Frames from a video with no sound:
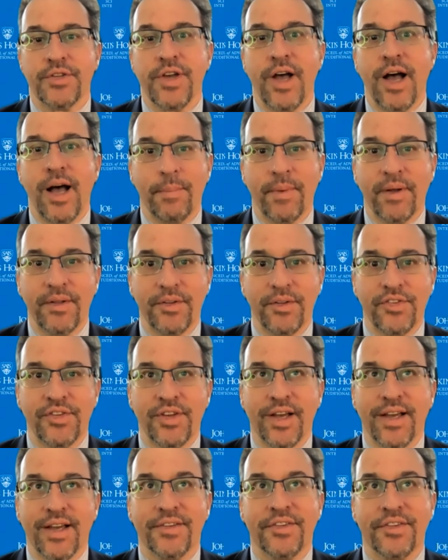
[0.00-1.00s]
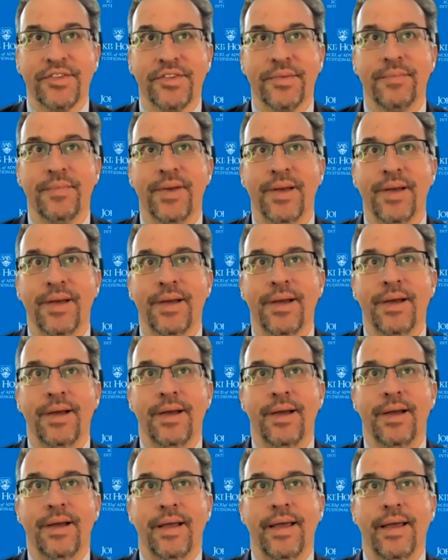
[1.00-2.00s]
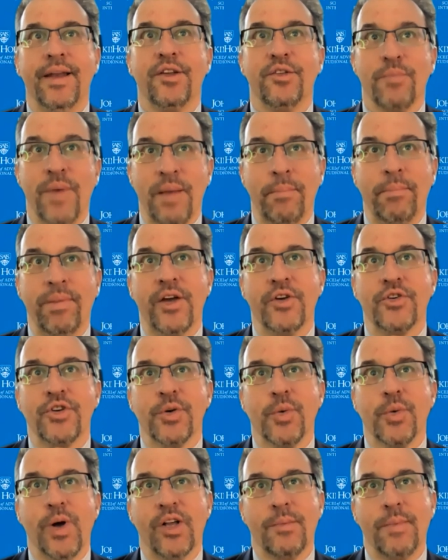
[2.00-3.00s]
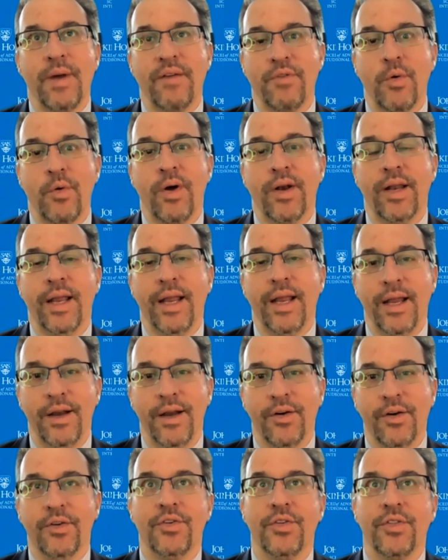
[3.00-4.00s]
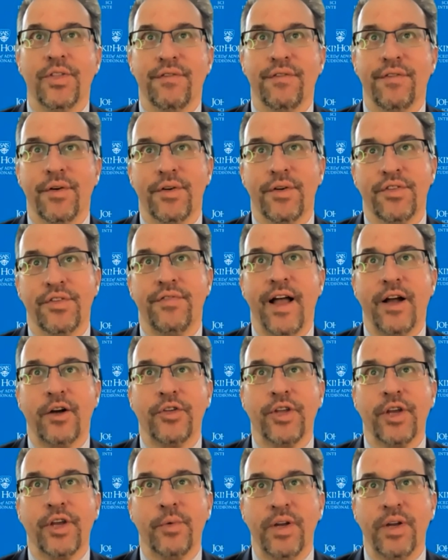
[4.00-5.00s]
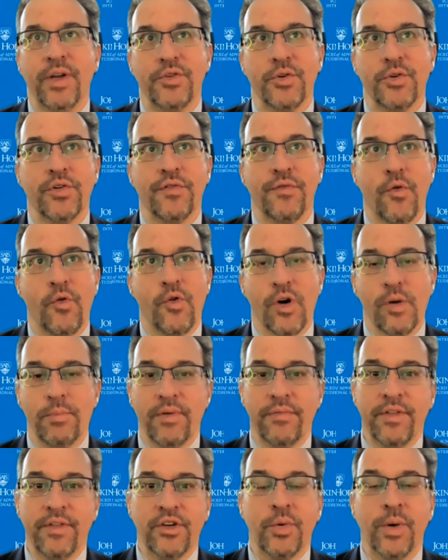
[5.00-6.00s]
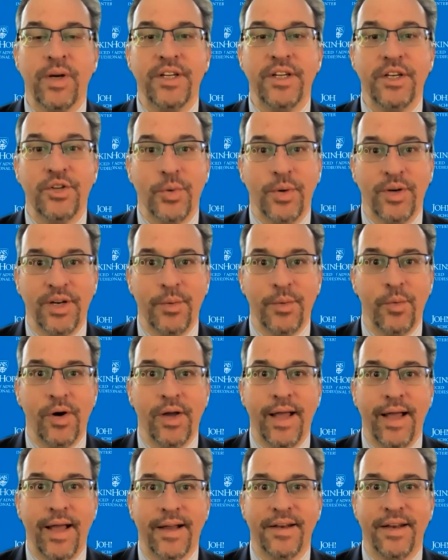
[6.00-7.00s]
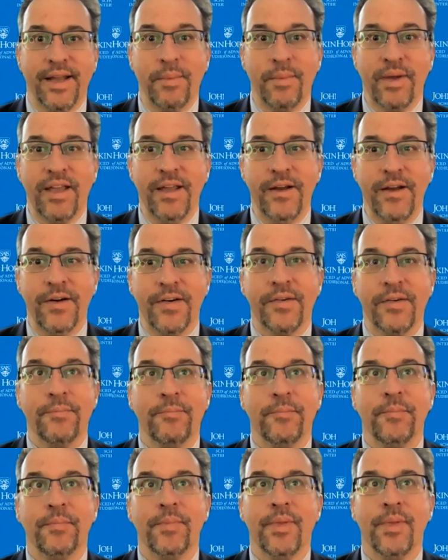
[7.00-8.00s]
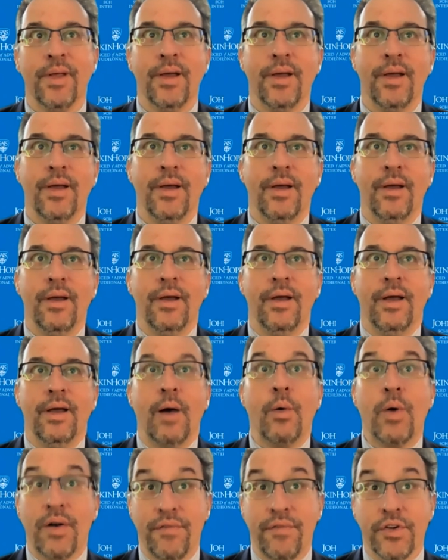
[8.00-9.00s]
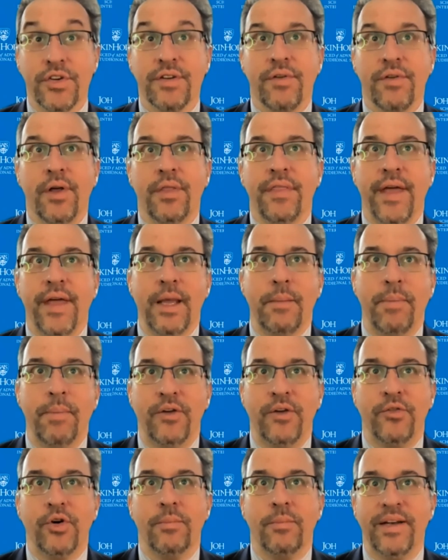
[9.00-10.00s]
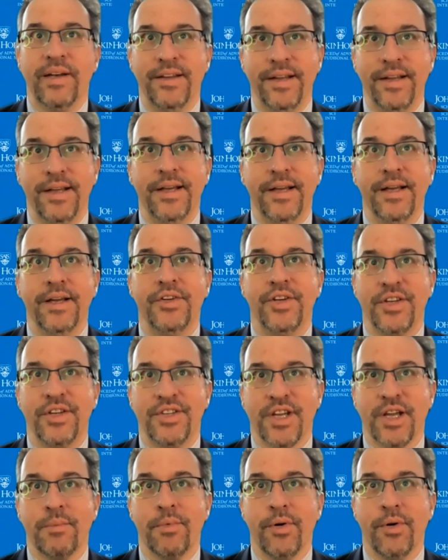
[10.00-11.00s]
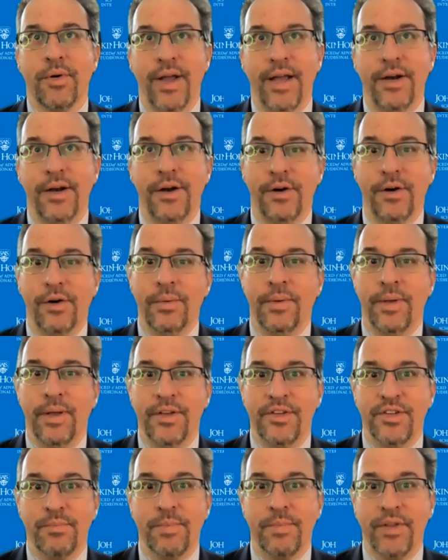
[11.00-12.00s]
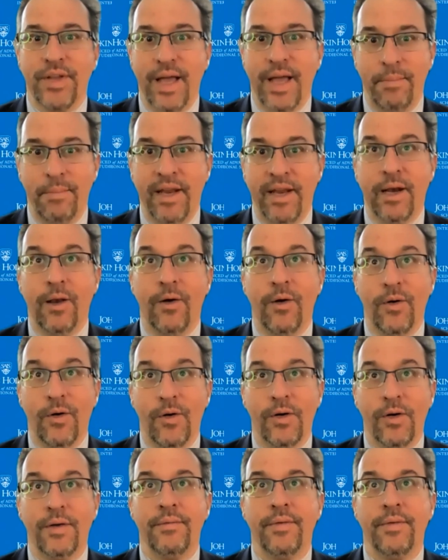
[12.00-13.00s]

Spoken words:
Hopkins SAIS. It is my pleasure to welcome everyone here to the first Faculty Research Forum of the 2021 academic year. I want to first of all thank Pedro Mattia, Jessica Moreno, Isabel Taiping Long,